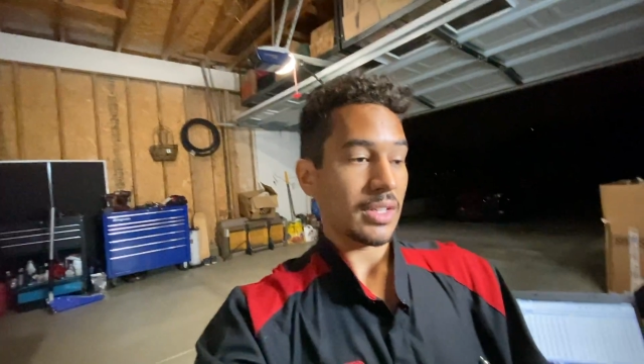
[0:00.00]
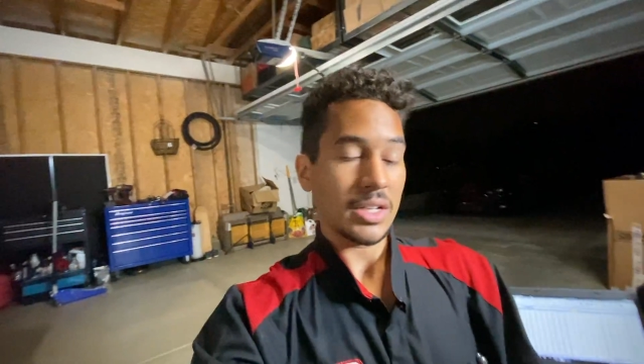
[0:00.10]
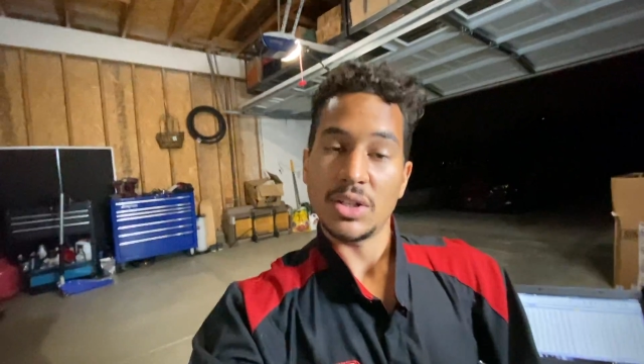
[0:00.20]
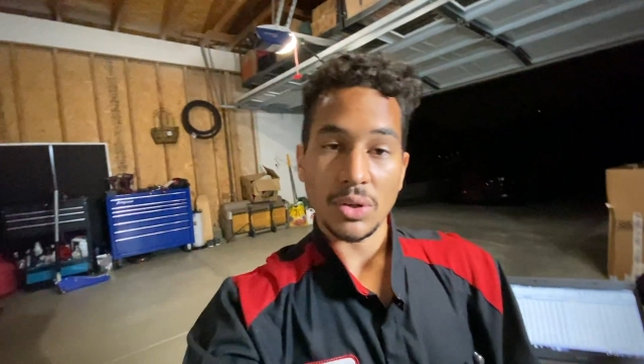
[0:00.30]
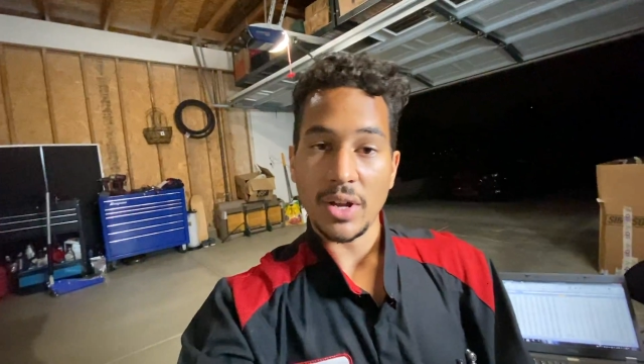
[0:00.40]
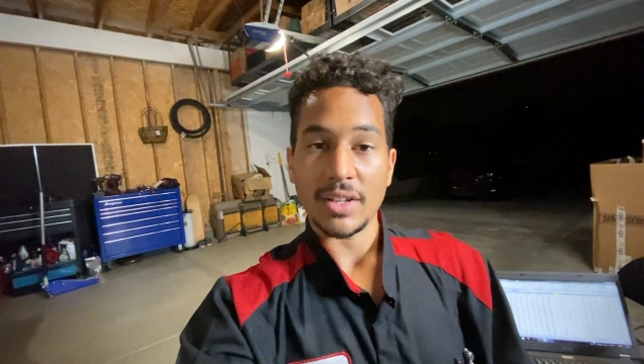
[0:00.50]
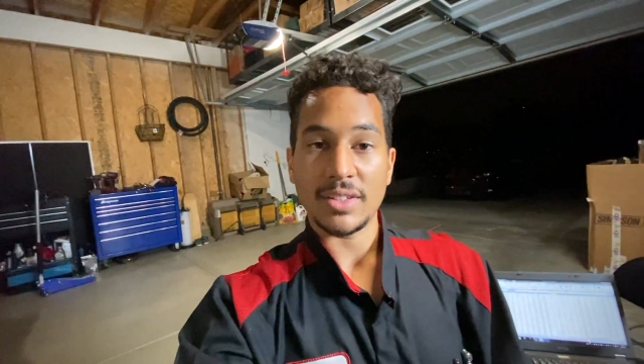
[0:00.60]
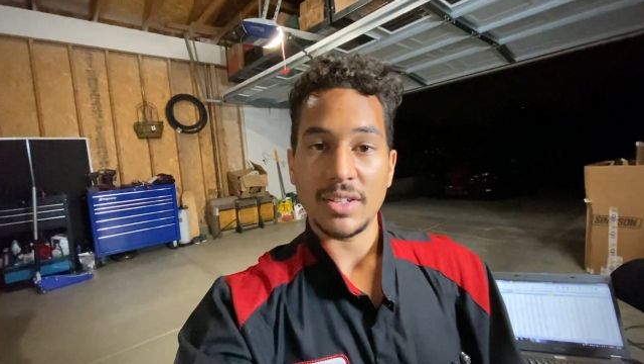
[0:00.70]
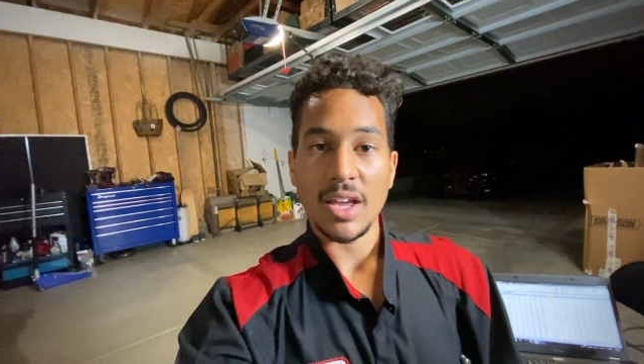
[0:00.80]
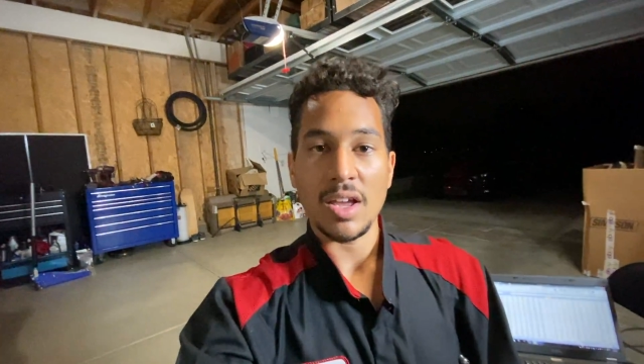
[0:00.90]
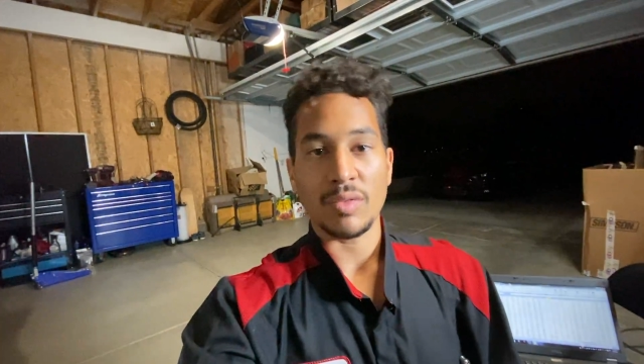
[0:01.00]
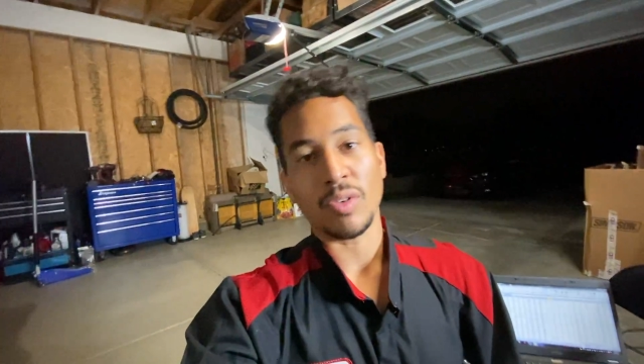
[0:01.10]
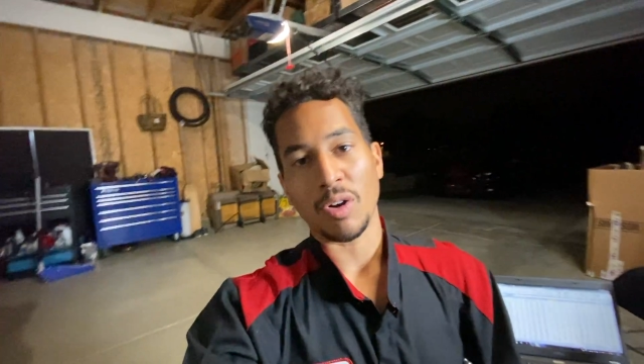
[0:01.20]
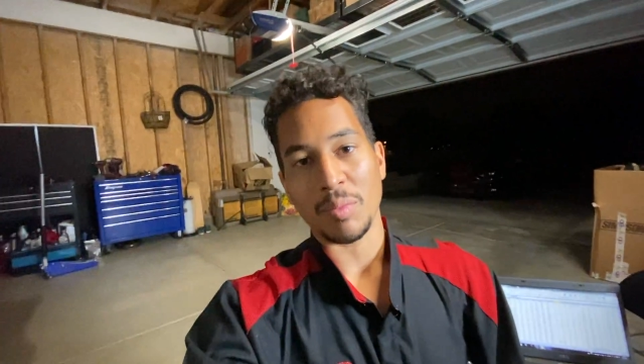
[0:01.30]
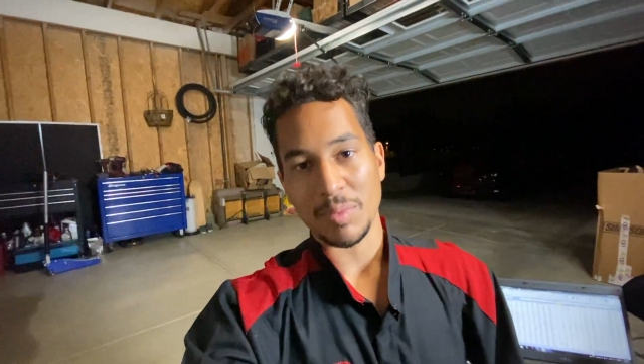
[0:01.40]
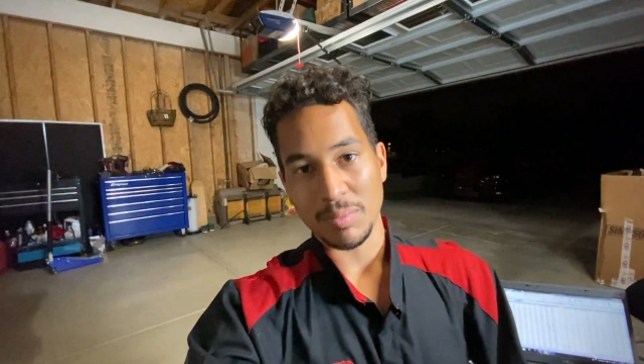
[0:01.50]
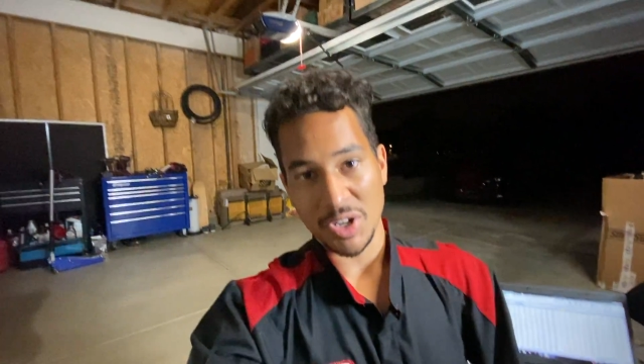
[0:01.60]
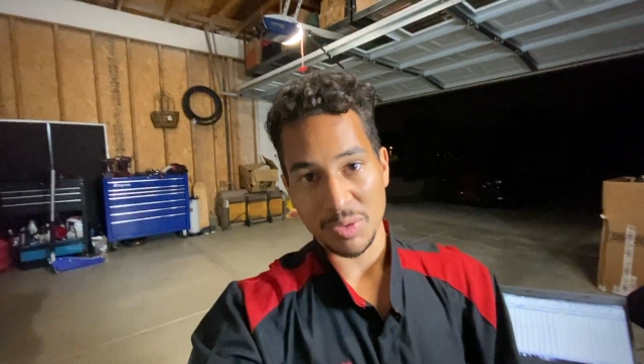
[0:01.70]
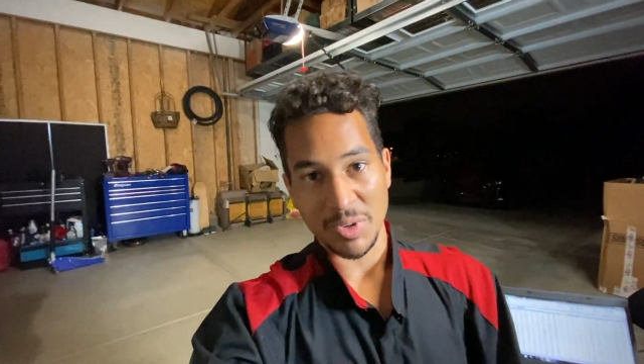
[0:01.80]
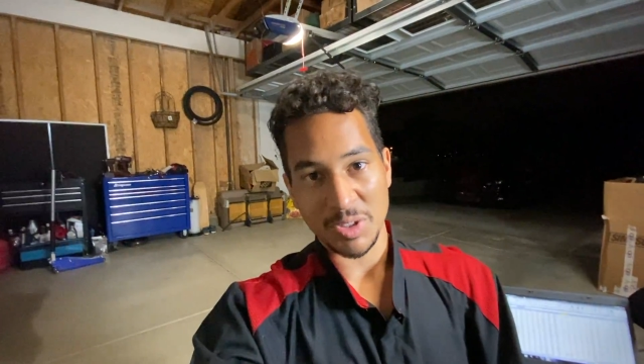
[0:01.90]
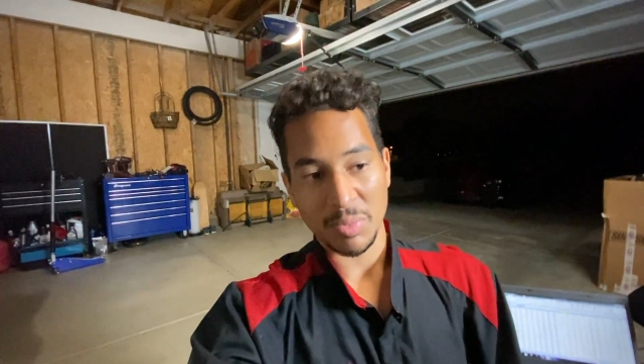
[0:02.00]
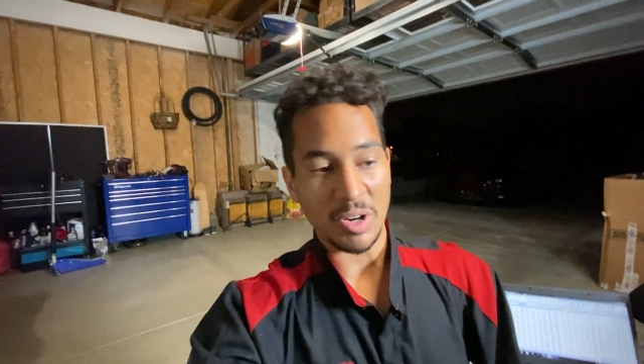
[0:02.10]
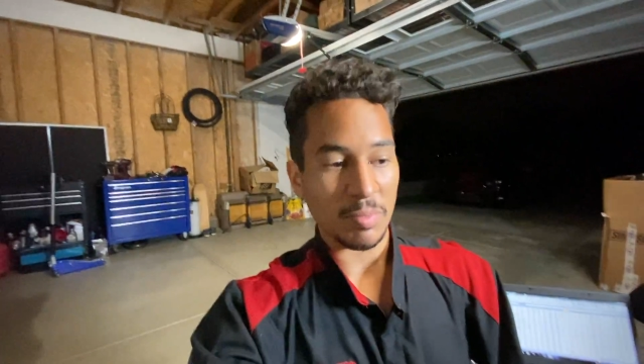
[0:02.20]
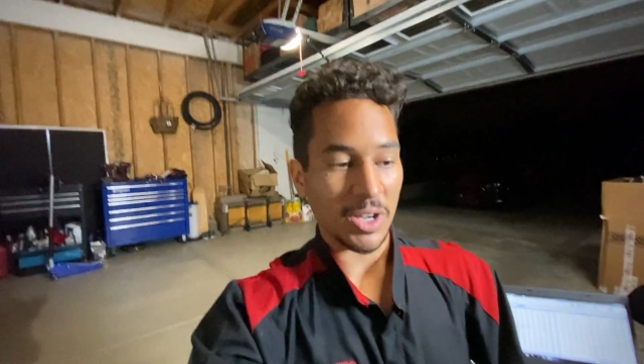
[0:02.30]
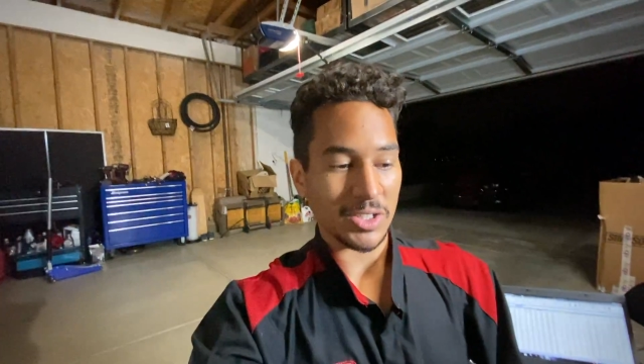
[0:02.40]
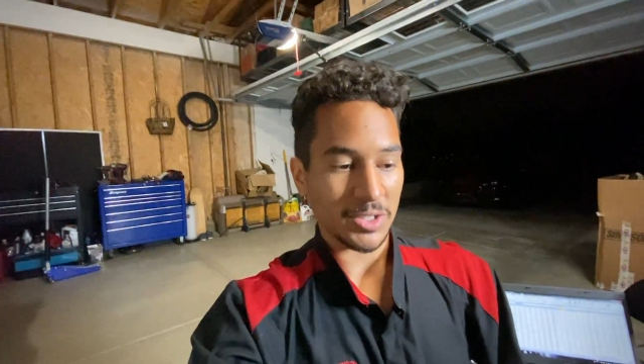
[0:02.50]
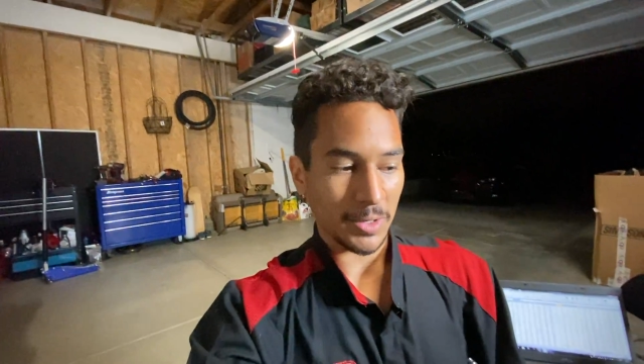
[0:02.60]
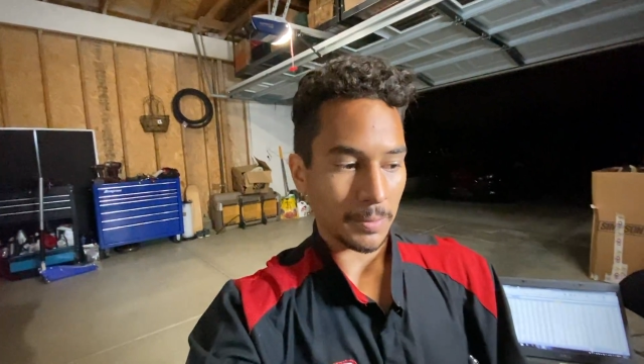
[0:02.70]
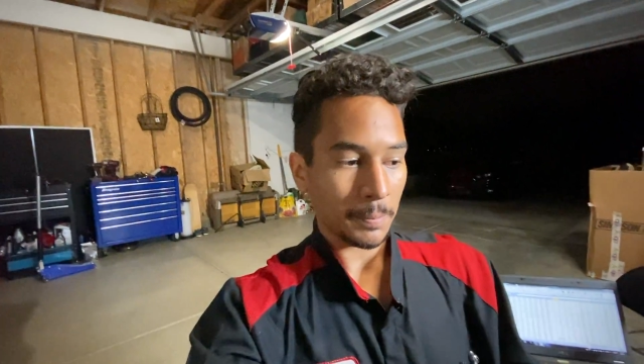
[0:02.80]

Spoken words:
incorrect AFR measurements pretty much. So